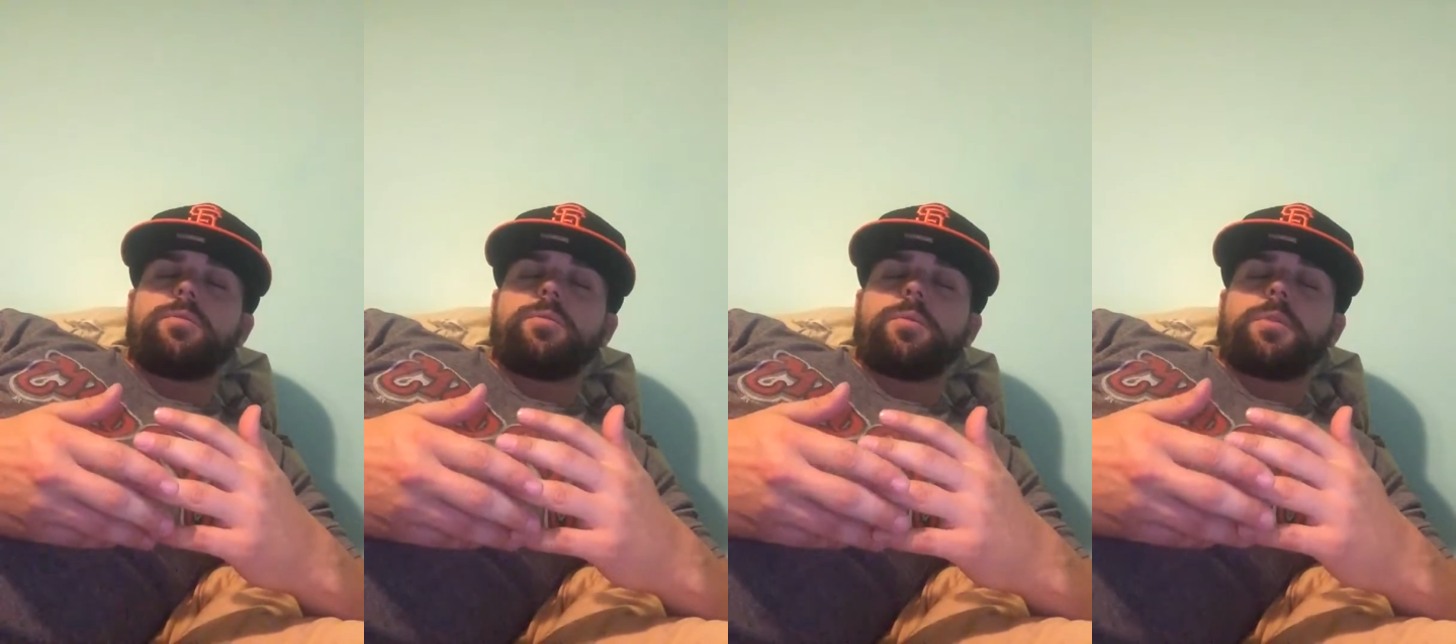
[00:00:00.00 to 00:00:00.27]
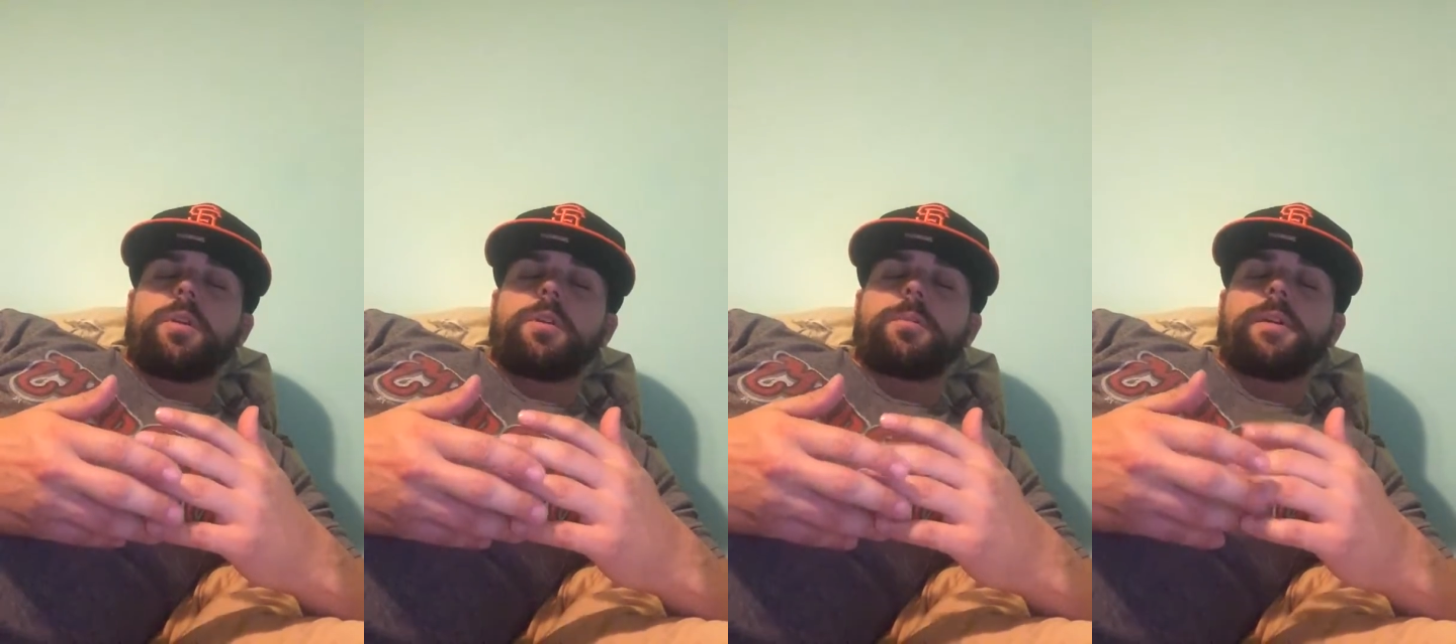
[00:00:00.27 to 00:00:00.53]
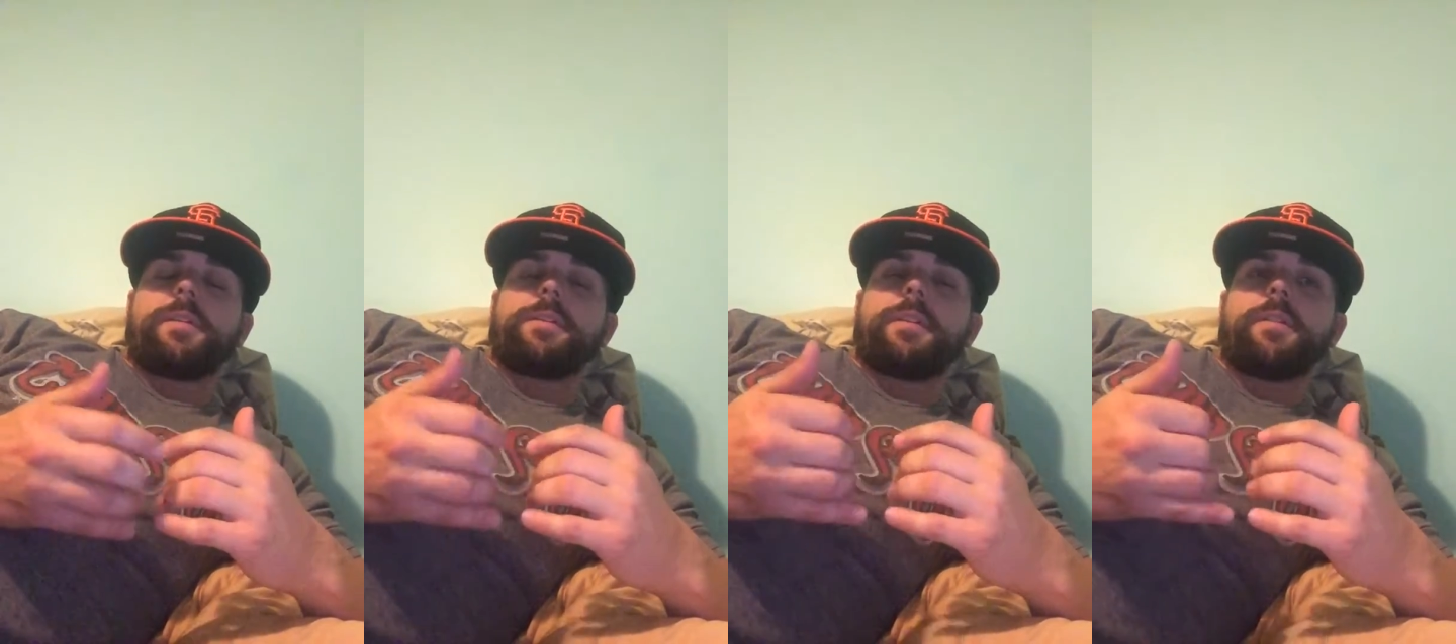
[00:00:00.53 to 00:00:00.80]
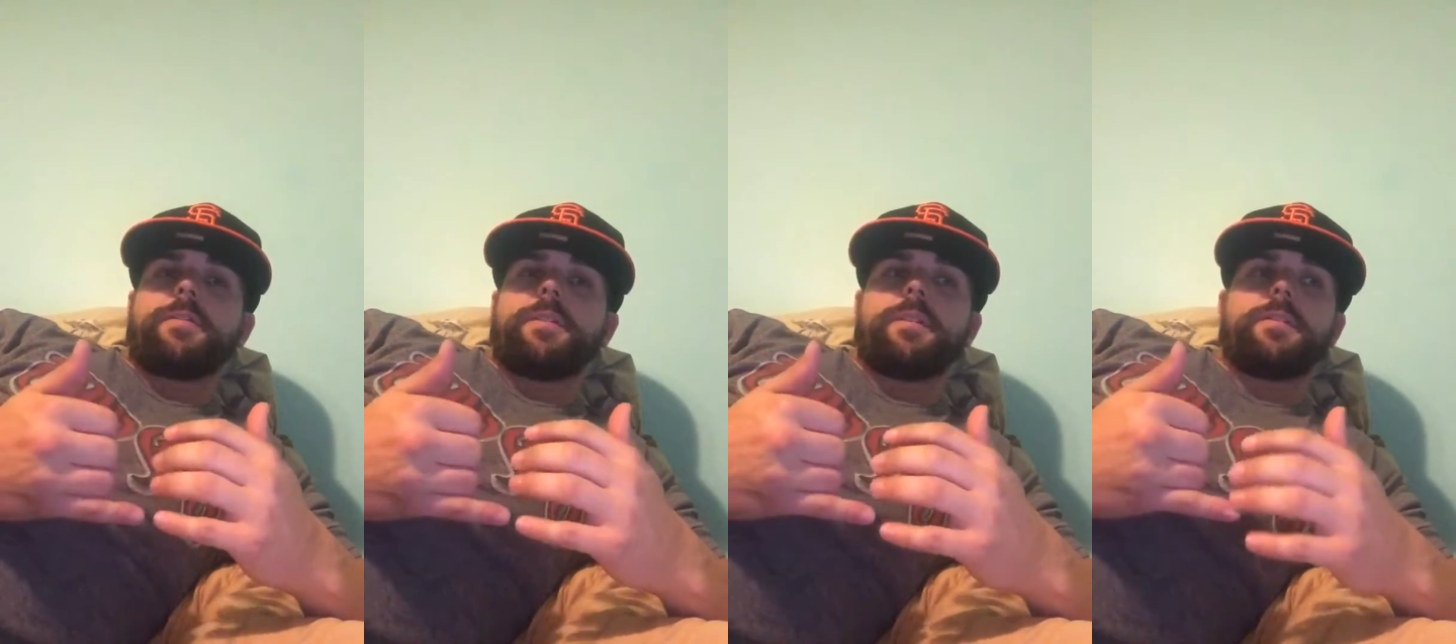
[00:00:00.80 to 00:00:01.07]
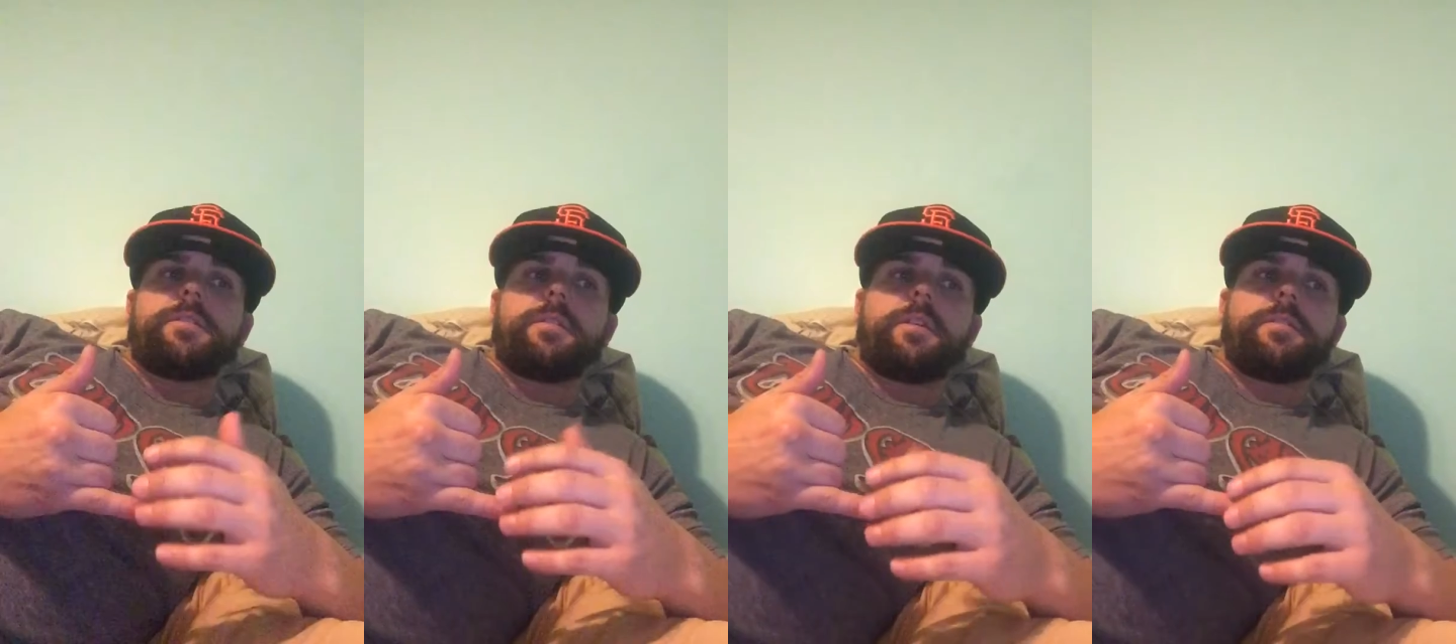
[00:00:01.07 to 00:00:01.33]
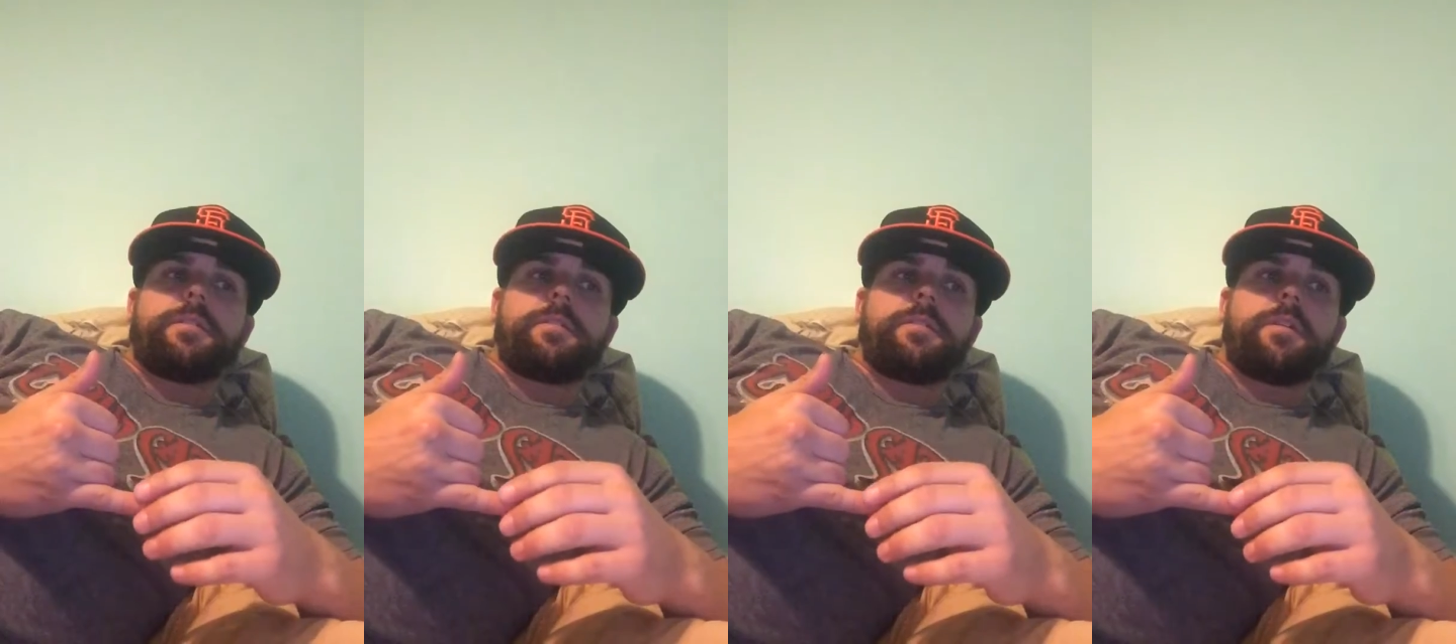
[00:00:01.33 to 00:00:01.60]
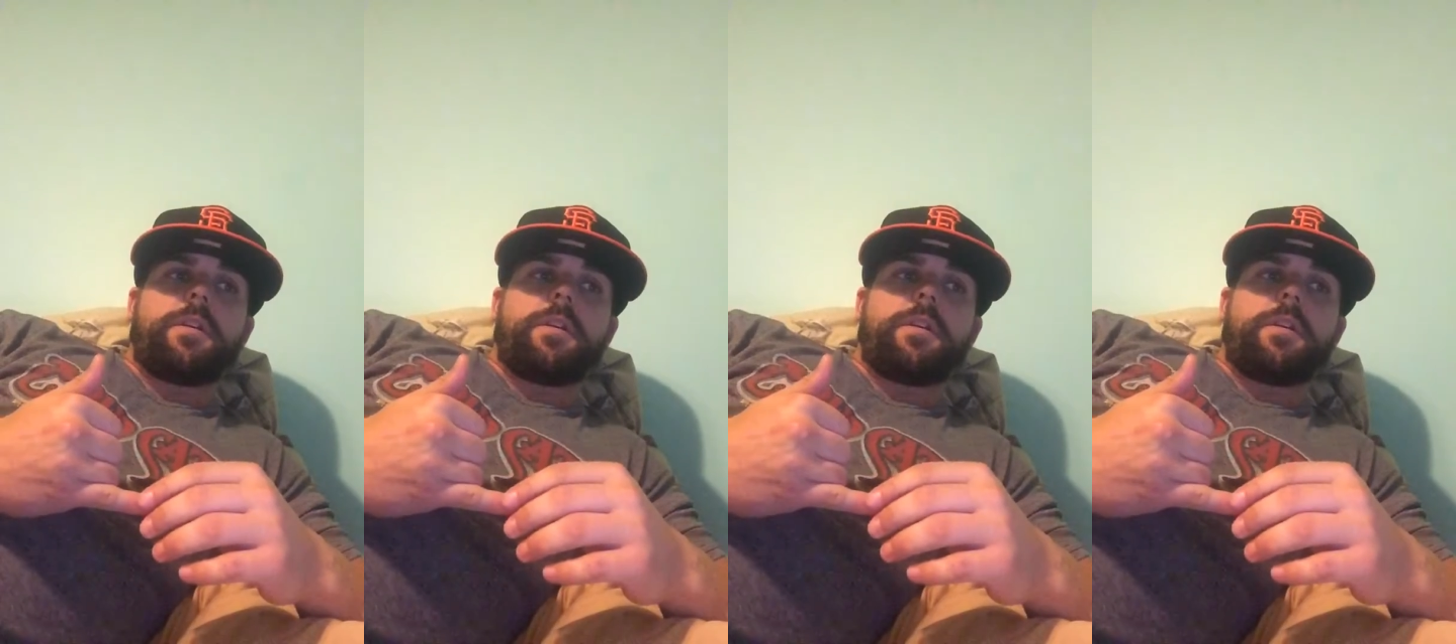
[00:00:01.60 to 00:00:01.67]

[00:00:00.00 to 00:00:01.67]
we'll talk about the definition of it,